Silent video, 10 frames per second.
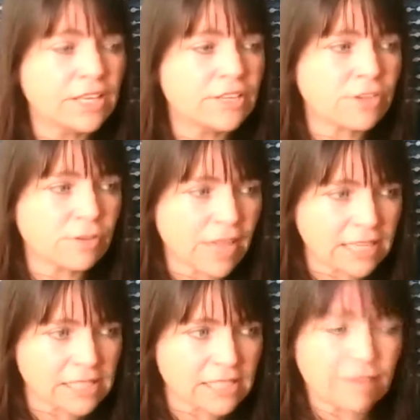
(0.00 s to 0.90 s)
So
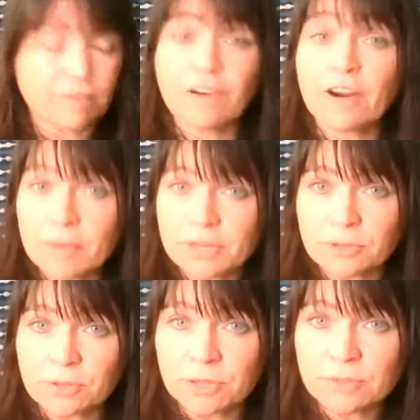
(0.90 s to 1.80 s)
that's environmental
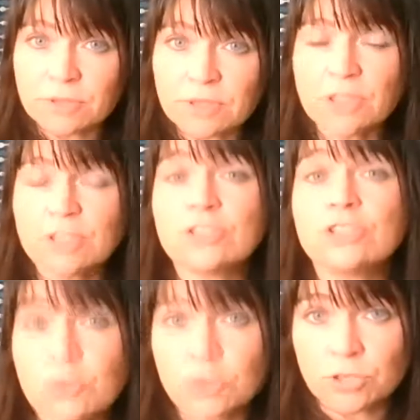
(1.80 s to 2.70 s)
groups,
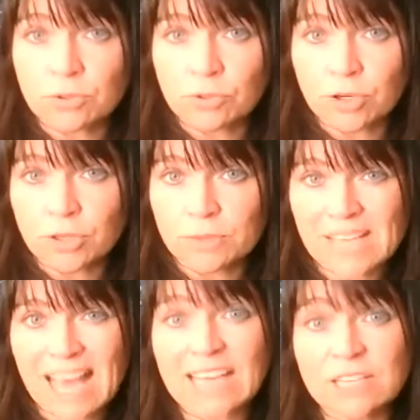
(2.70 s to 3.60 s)
social groups,
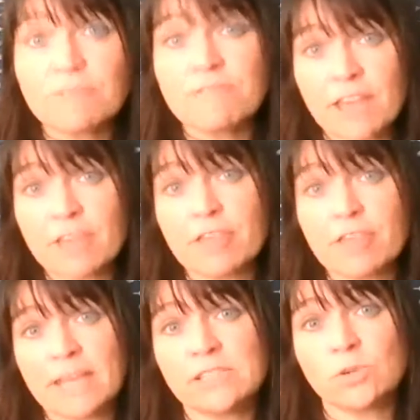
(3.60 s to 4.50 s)
and
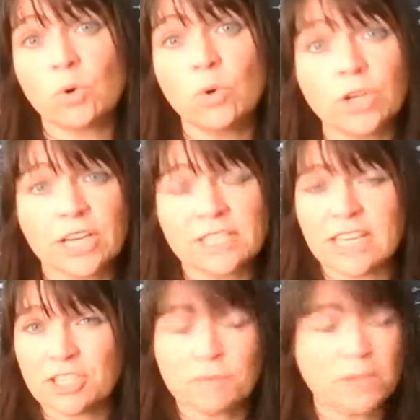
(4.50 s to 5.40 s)
faith-based
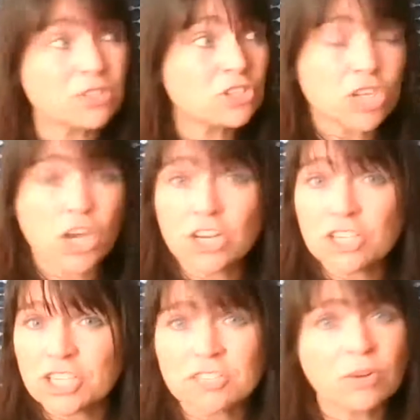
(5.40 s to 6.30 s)
organizations, because
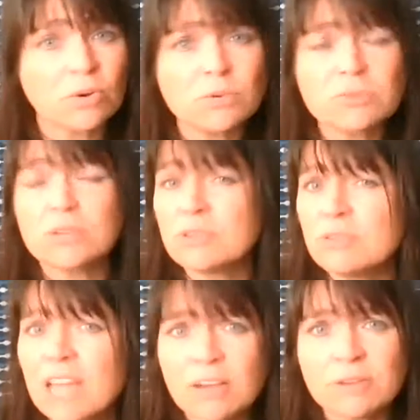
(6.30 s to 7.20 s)
churches also do
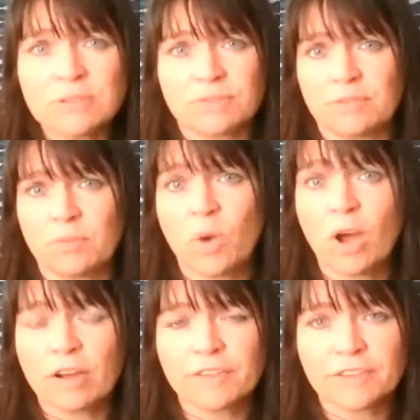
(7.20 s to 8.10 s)
loads of
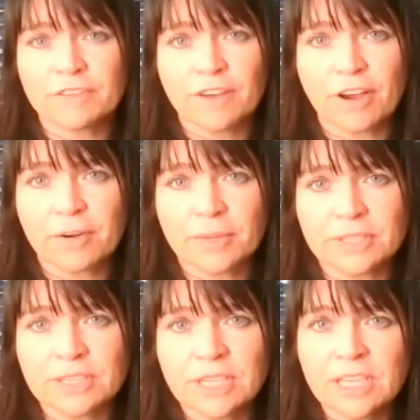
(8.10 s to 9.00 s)
work for the
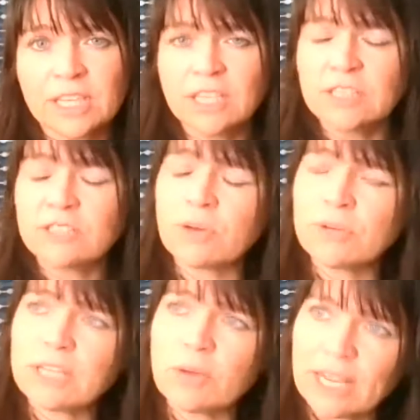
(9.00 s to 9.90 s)
environment. So
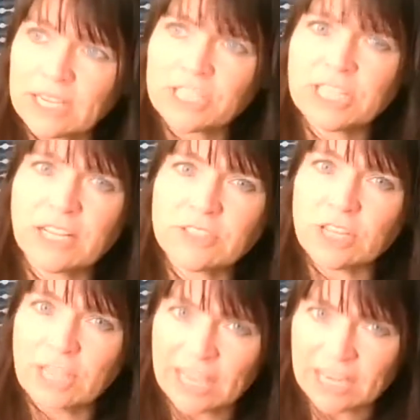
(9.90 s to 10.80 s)
it's like, well, actually,
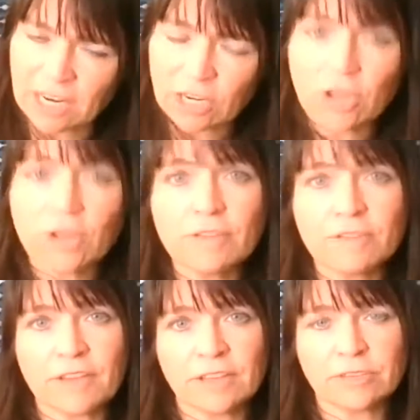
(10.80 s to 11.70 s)
in a lot of
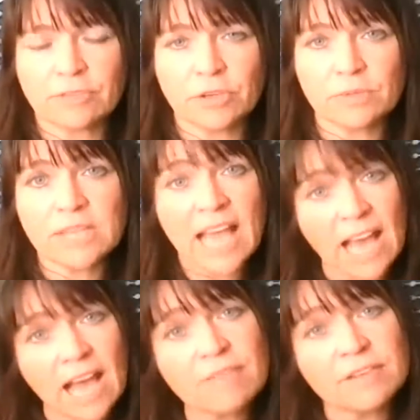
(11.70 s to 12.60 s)
faith groups, they
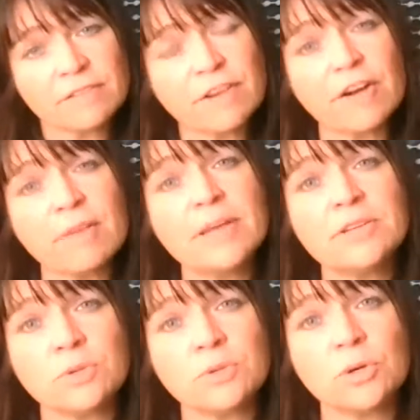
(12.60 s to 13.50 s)
have an
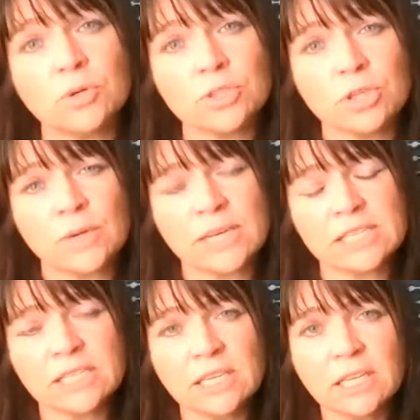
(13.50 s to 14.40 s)
environmental core to it.
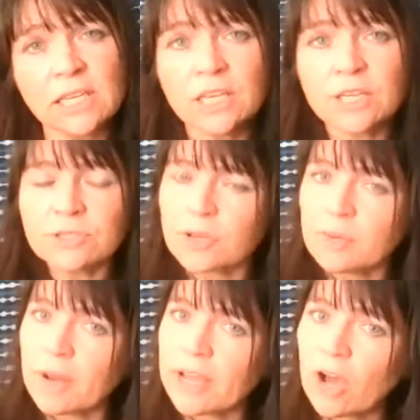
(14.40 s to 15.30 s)
So
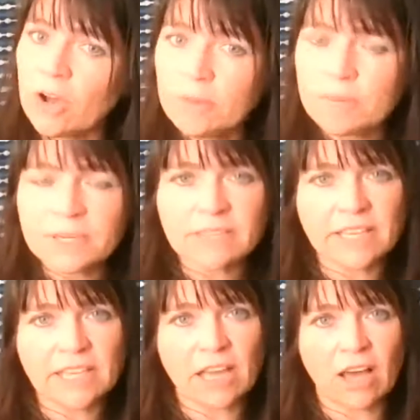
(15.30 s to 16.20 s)
by opening
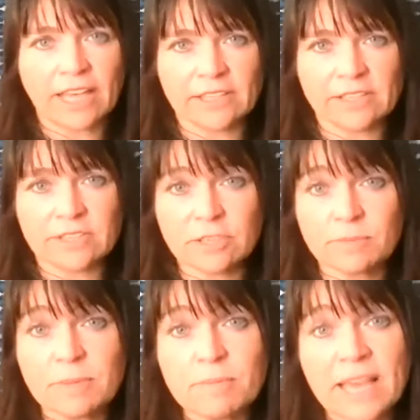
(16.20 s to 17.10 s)
the alliance to
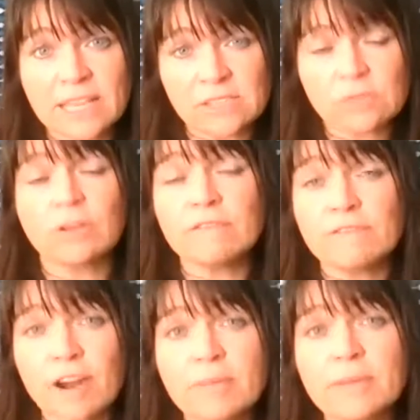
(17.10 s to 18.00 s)
be based on
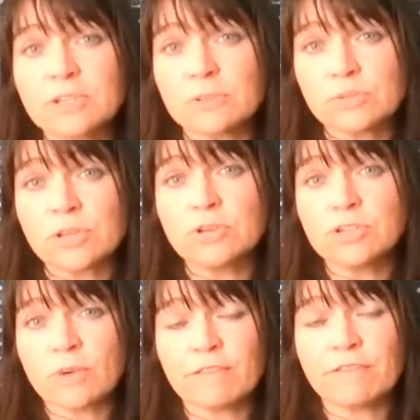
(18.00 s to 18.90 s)
environmental,
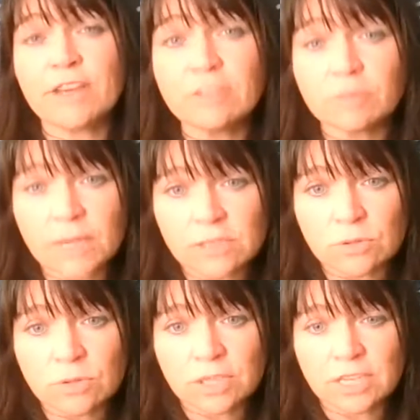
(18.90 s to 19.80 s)
social, and faith-based
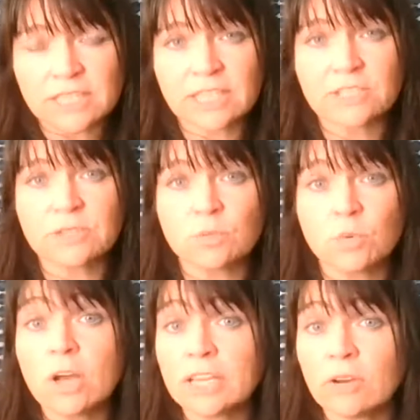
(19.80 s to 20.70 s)
organizations
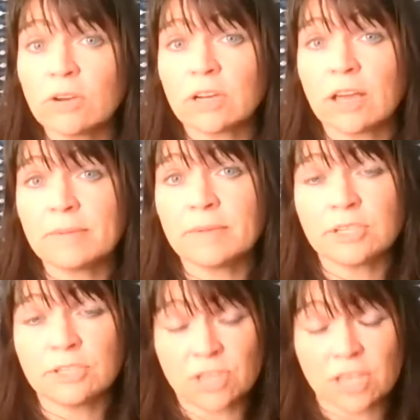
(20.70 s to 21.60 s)
working on climate
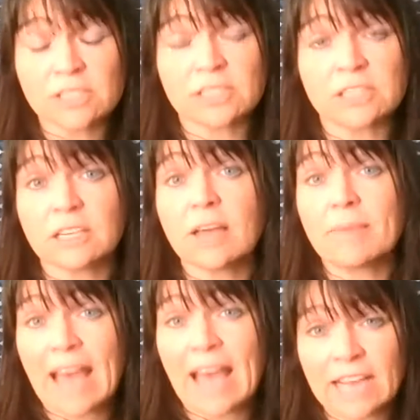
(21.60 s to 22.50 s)
justice and
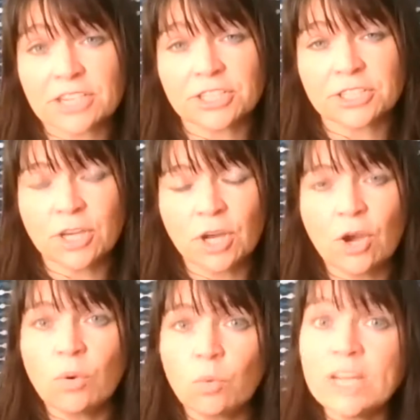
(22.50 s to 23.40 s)
climate action,
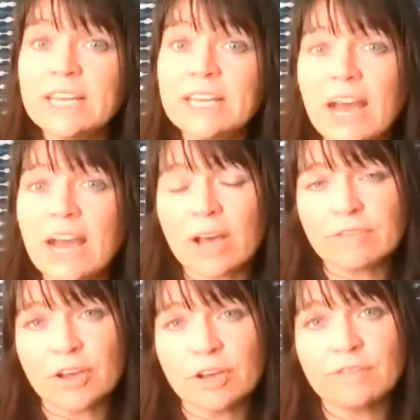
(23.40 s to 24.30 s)
we now have
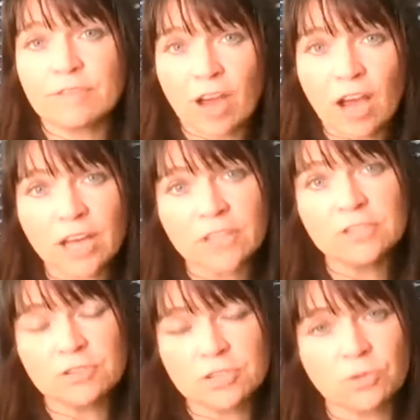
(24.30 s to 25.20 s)
over
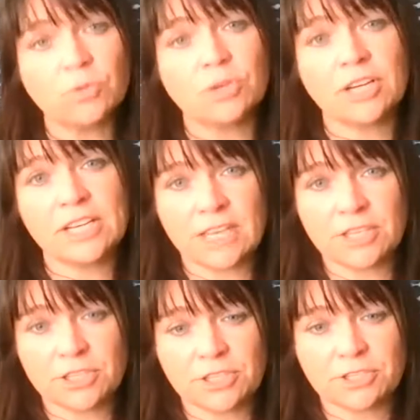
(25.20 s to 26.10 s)
100
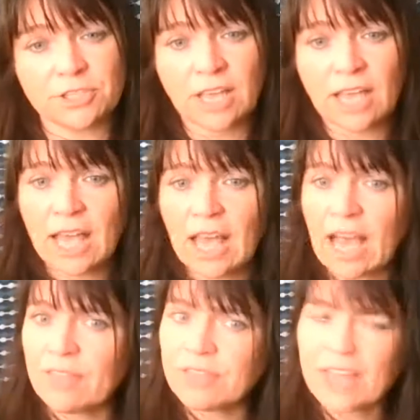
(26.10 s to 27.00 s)
organizations.
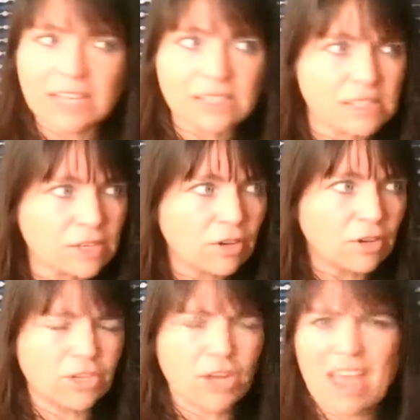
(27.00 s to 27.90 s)
And that's,
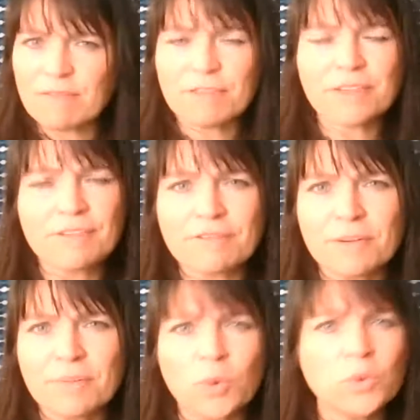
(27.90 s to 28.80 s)
you know, everything
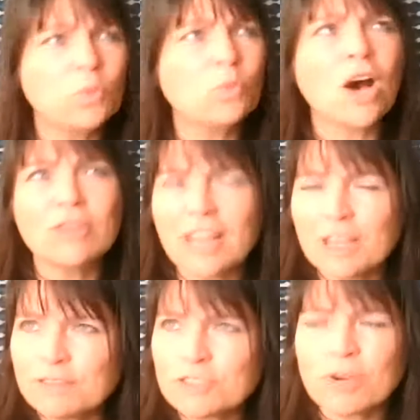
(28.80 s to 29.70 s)
from all the
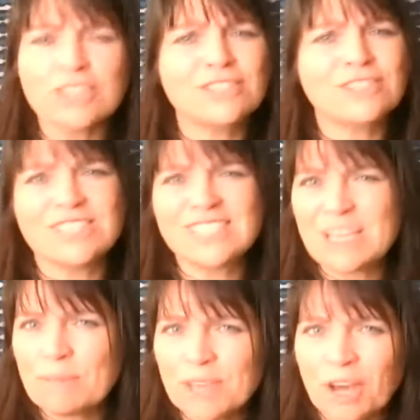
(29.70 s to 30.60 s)
wildlife trusts, the
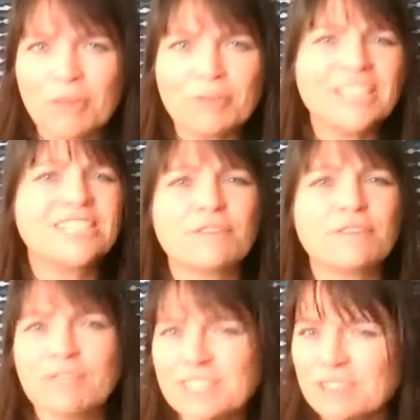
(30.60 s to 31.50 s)
CPREs, the
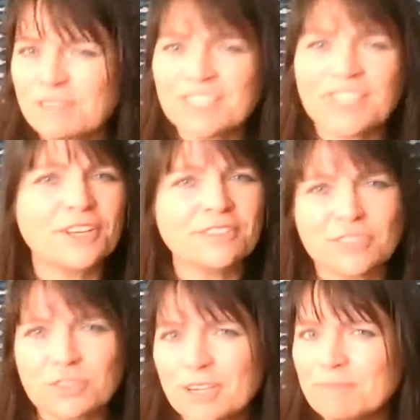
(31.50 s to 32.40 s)
Friends of the Earth, the
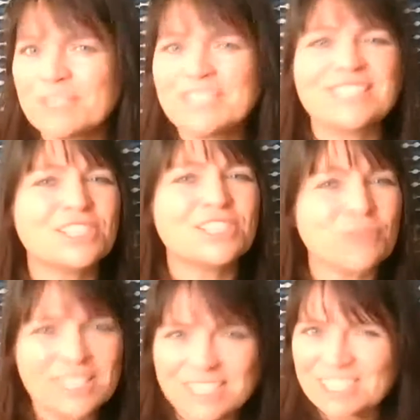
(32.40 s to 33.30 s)
Greenpeaces, the
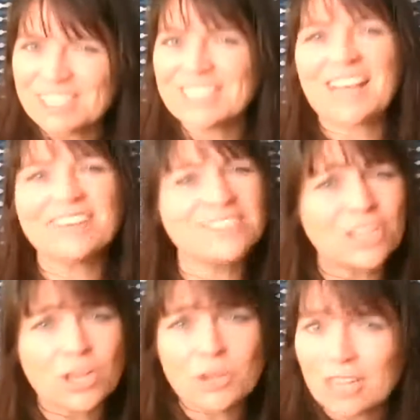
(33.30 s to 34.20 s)
transition towns, the
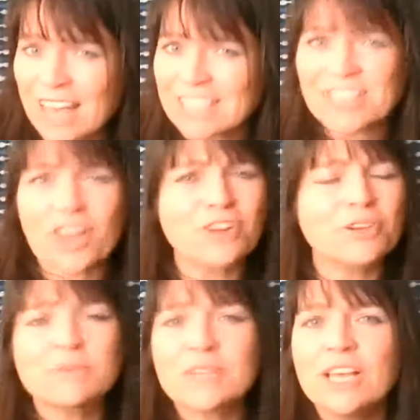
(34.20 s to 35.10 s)
local XR
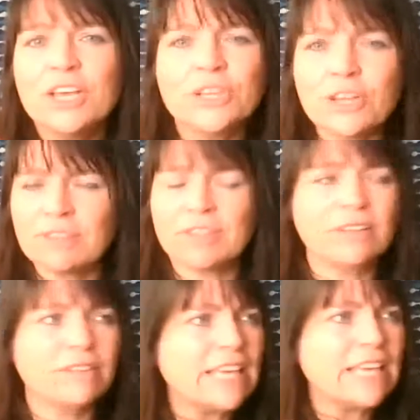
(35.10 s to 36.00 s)
groups, you know,
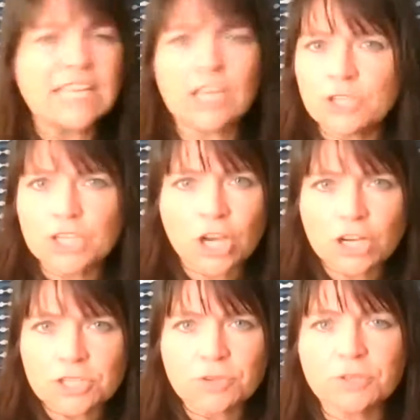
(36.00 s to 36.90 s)
the eco
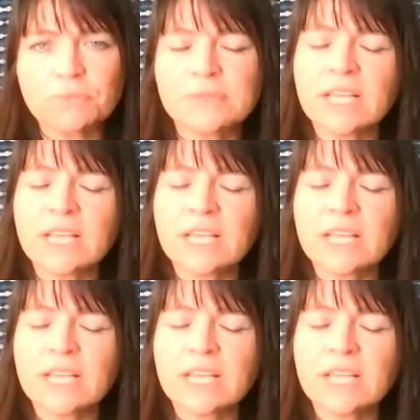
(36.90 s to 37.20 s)
church groups.